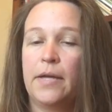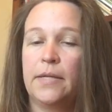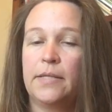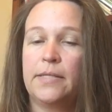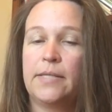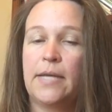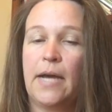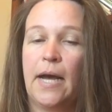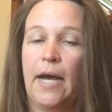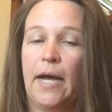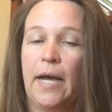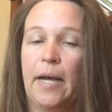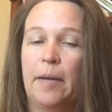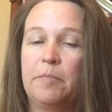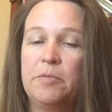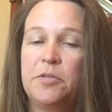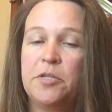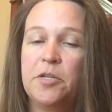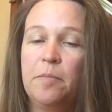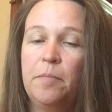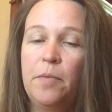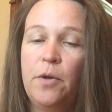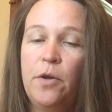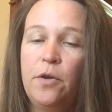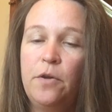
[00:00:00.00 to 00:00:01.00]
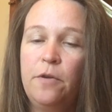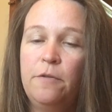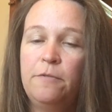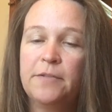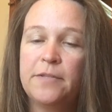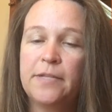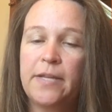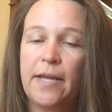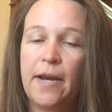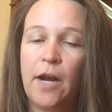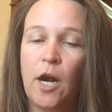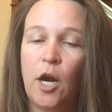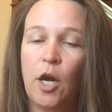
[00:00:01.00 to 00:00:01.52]
Time to move,
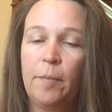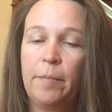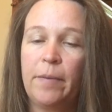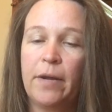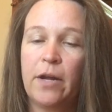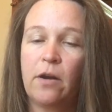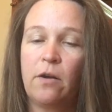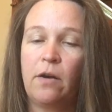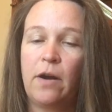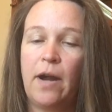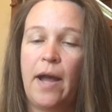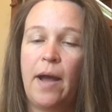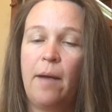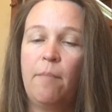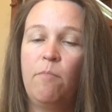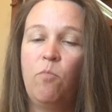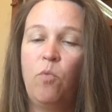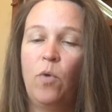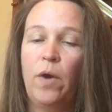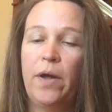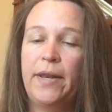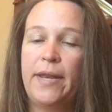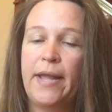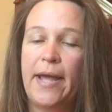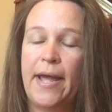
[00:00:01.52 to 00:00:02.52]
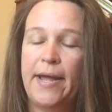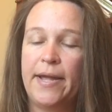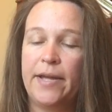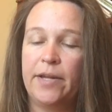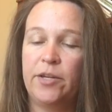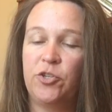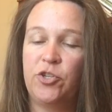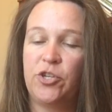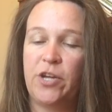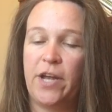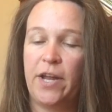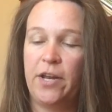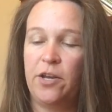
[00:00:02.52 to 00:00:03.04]
said Hermit crab one day
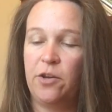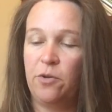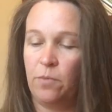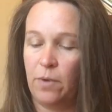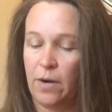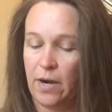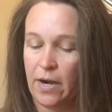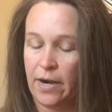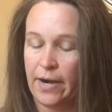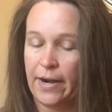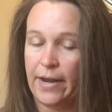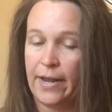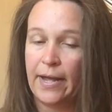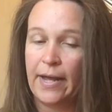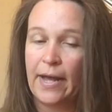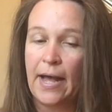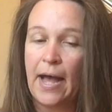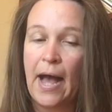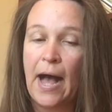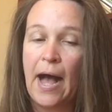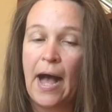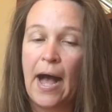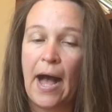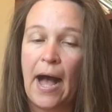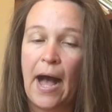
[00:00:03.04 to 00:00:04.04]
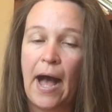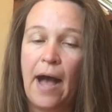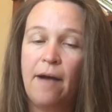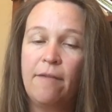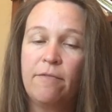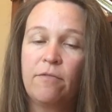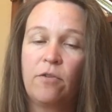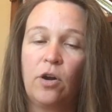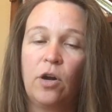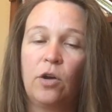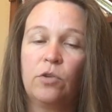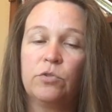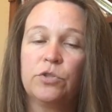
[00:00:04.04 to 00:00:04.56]
in January. I've
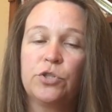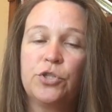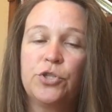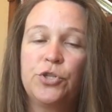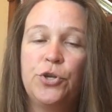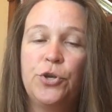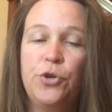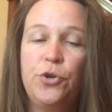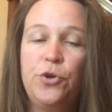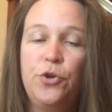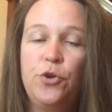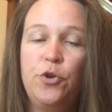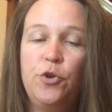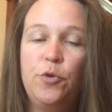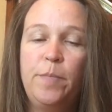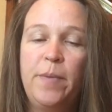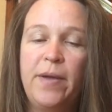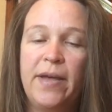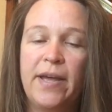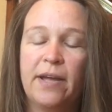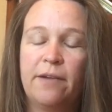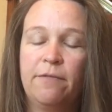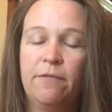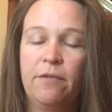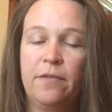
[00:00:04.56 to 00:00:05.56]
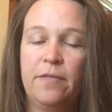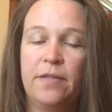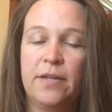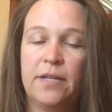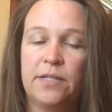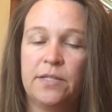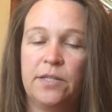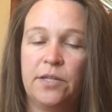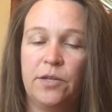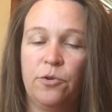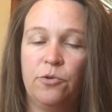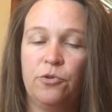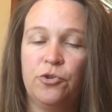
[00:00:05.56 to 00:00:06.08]
grown too big for
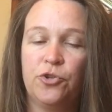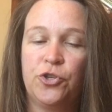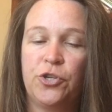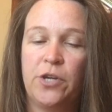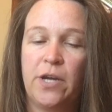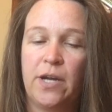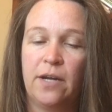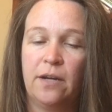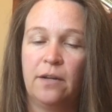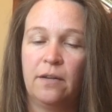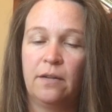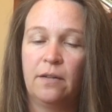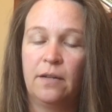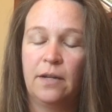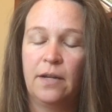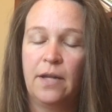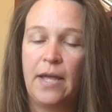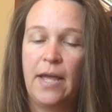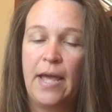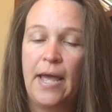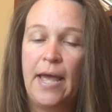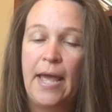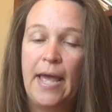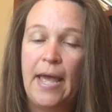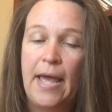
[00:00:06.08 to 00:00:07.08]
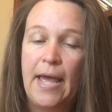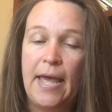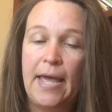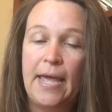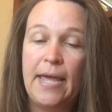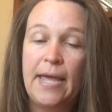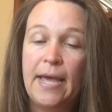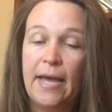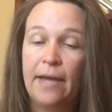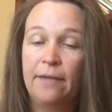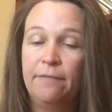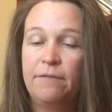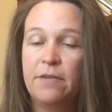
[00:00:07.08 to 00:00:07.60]
this little shell.
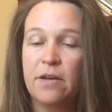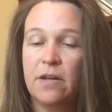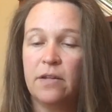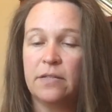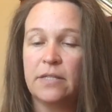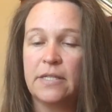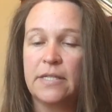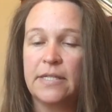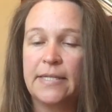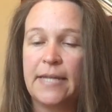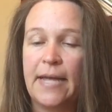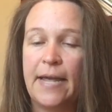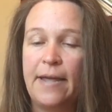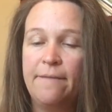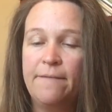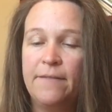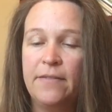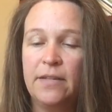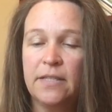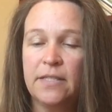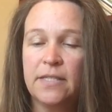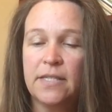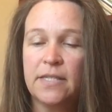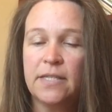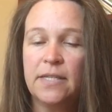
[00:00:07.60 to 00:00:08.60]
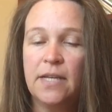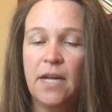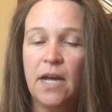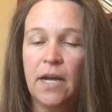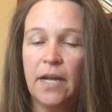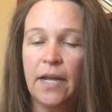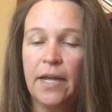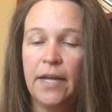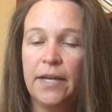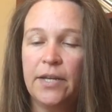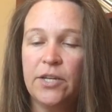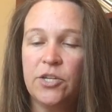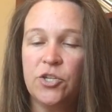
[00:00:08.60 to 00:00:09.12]
He had felt safe and
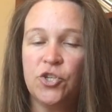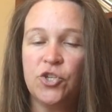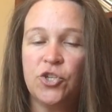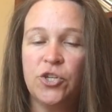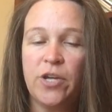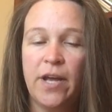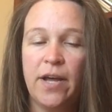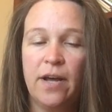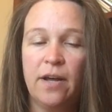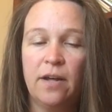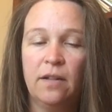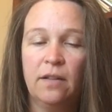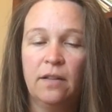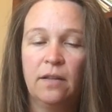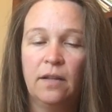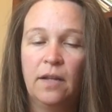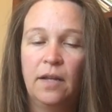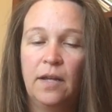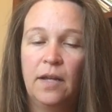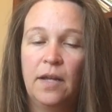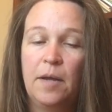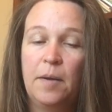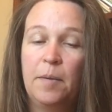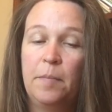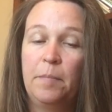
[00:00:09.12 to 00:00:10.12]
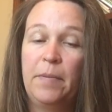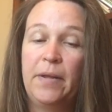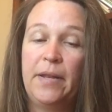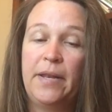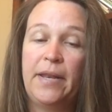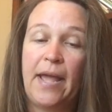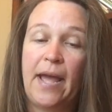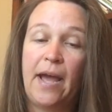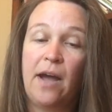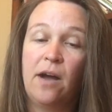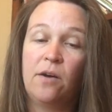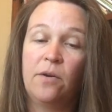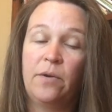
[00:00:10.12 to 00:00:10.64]
snug in his shell, but
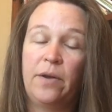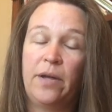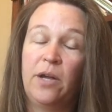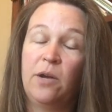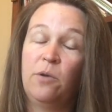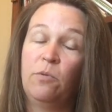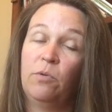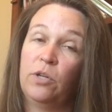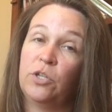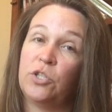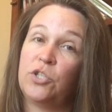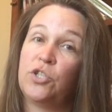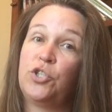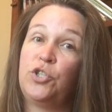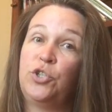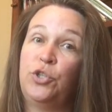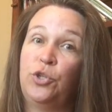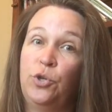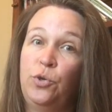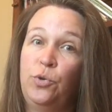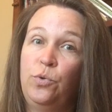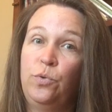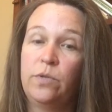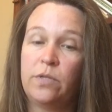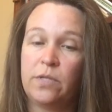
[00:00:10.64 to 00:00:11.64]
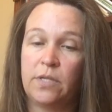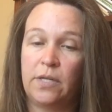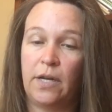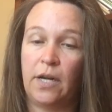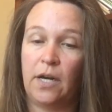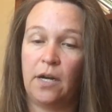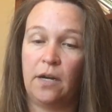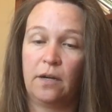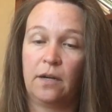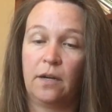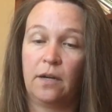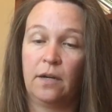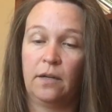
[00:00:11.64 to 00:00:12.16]
now it was too
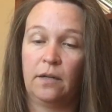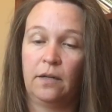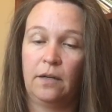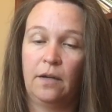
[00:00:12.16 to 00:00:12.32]
snug.